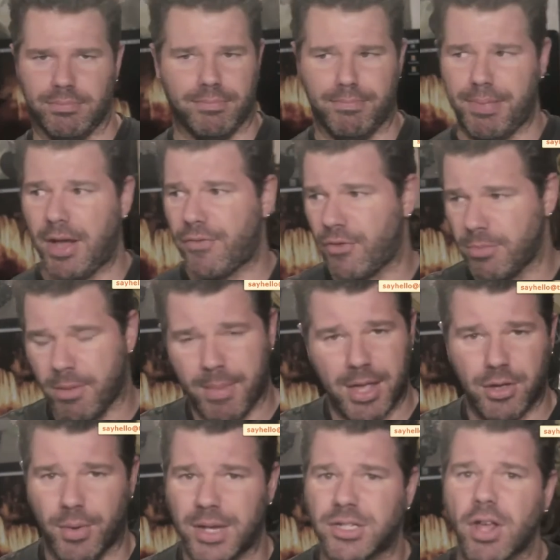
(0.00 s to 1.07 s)
pick from the
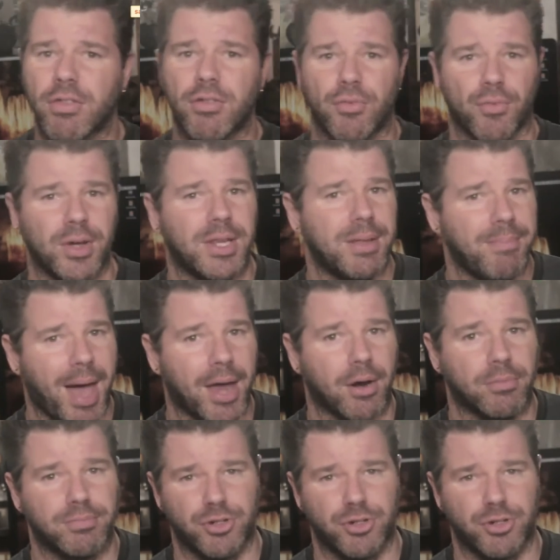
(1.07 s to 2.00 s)
menu. It doesn't really matter.